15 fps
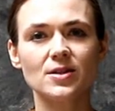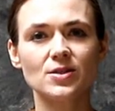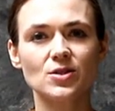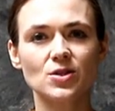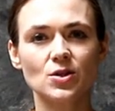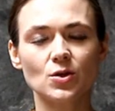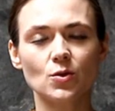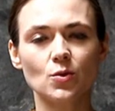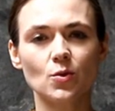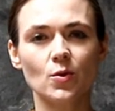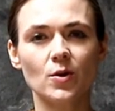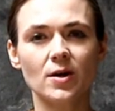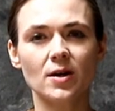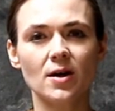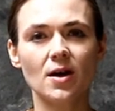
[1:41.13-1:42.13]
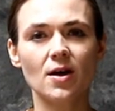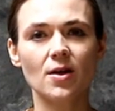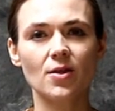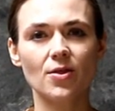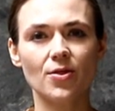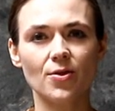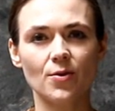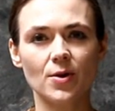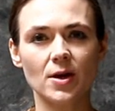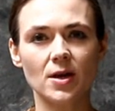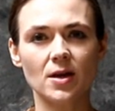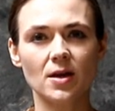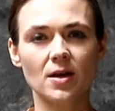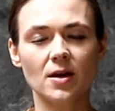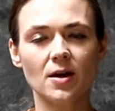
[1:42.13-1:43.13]
two,
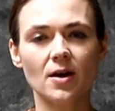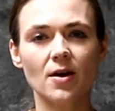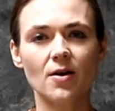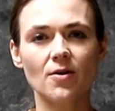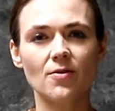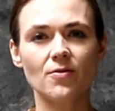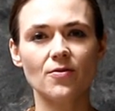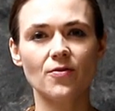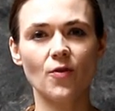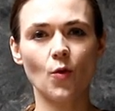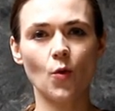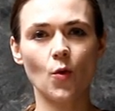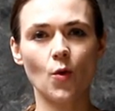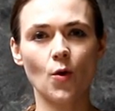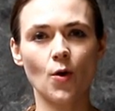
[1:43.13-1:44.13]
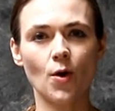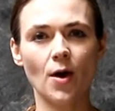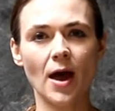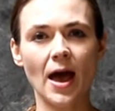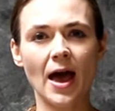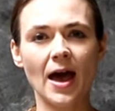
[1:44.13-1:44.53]
three, four.